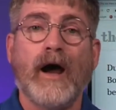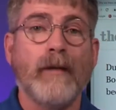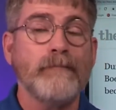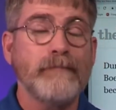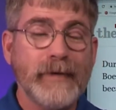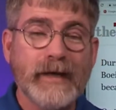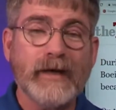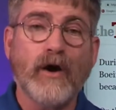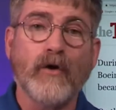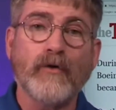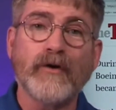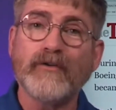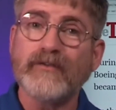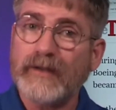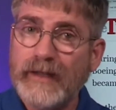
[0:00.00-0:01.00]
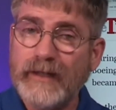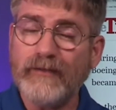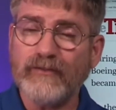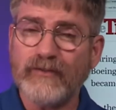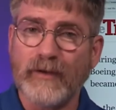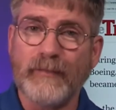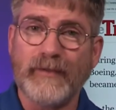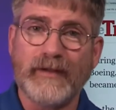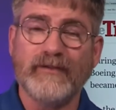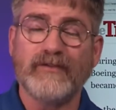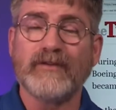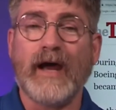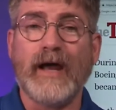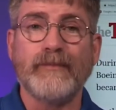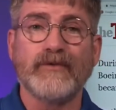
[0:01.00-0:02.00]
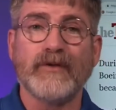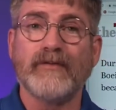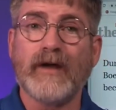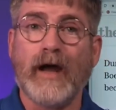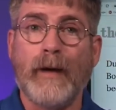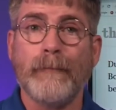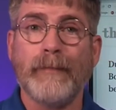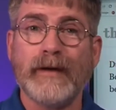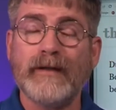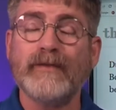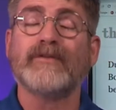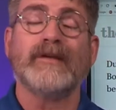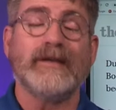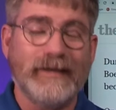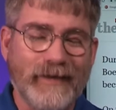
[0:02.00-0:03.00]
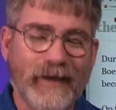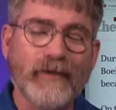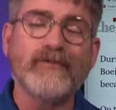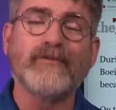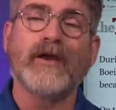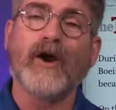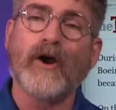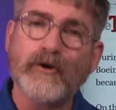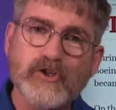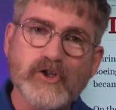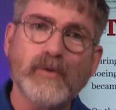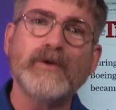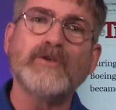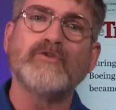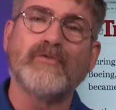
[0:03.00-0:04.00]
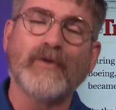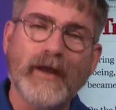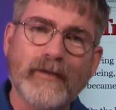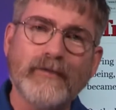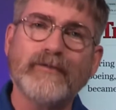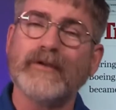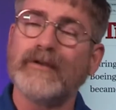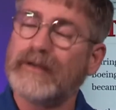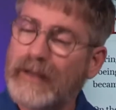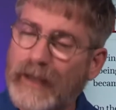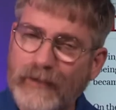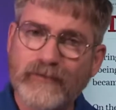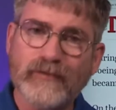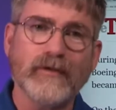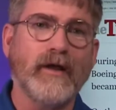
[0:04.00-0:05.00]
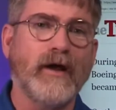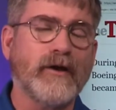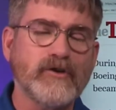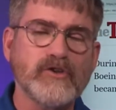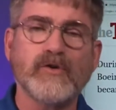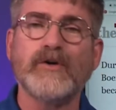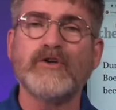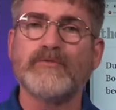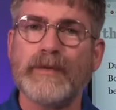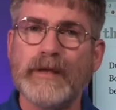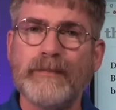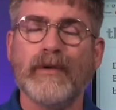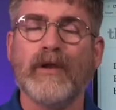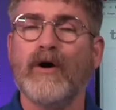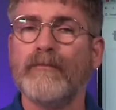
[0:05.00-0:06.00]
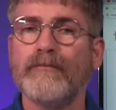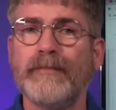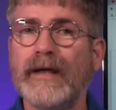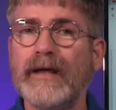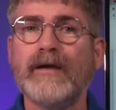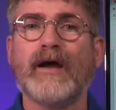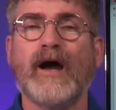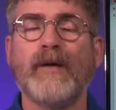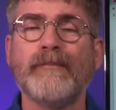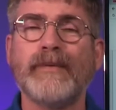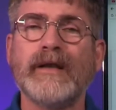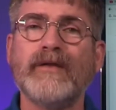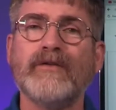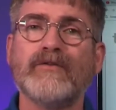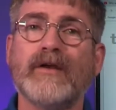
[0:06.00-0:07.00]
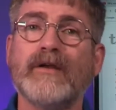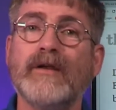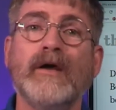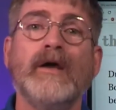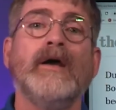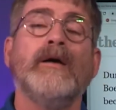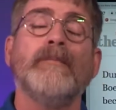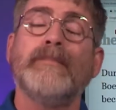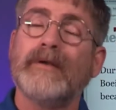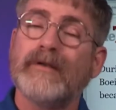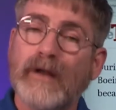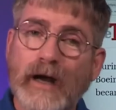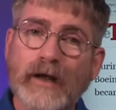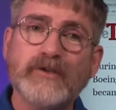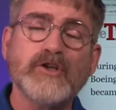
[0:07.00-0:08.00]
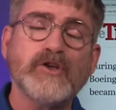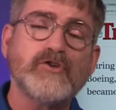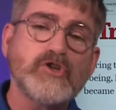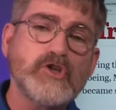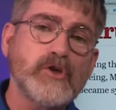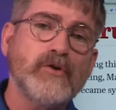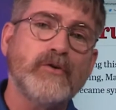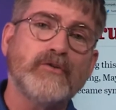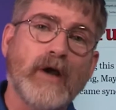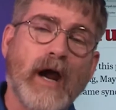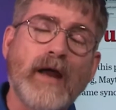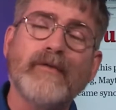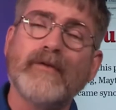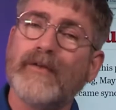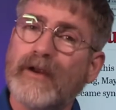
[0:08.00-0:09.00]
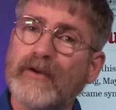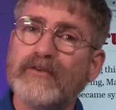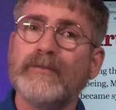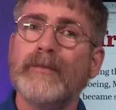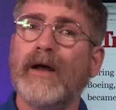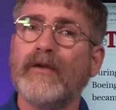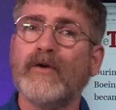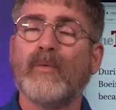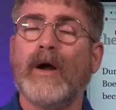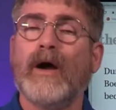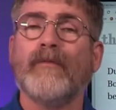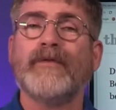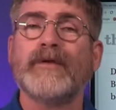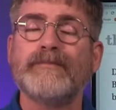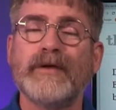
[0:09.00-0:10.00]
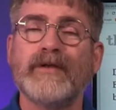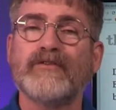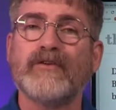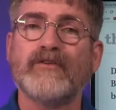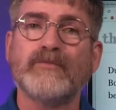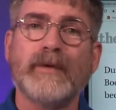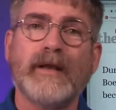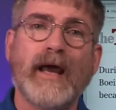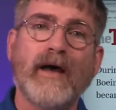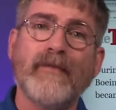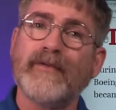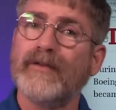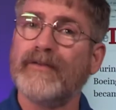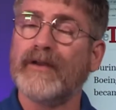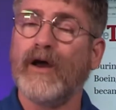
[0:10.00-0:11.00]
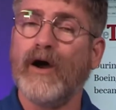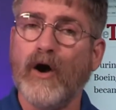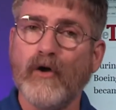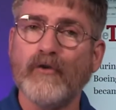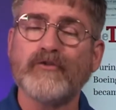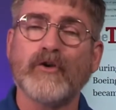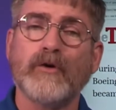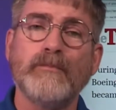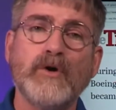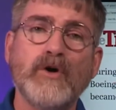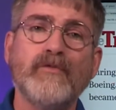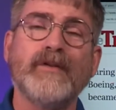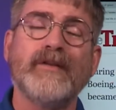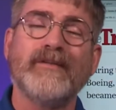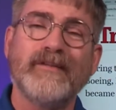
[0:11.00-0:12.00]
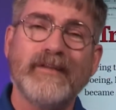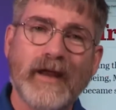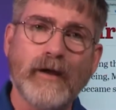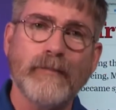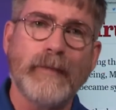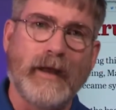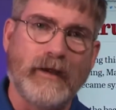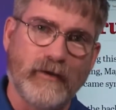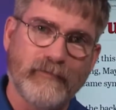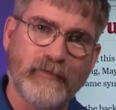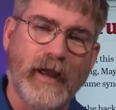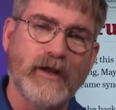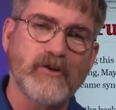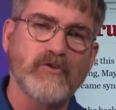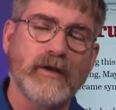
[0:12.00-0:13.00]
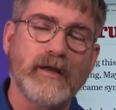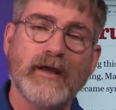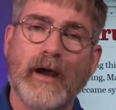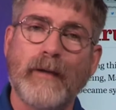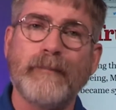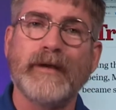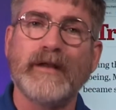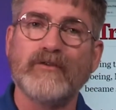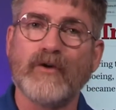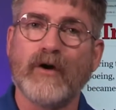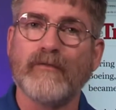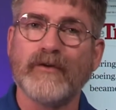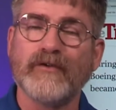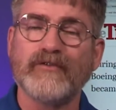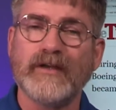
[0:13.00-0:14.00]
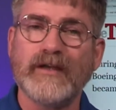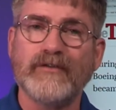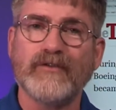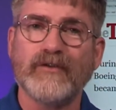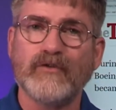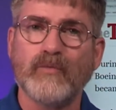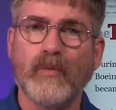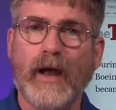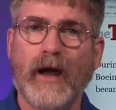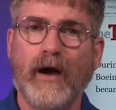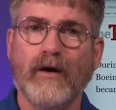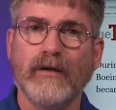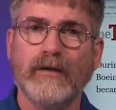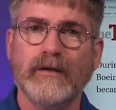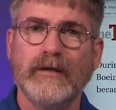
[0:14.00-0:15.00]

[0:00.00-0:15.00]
big owners in some of these types of companies, and yes, they are Jewish friends, and yes, a lot of Jewish people own big companies, but not just Jews either. There are some other wealthy businessmen out there that also moved their manufacturing companies overseas as well.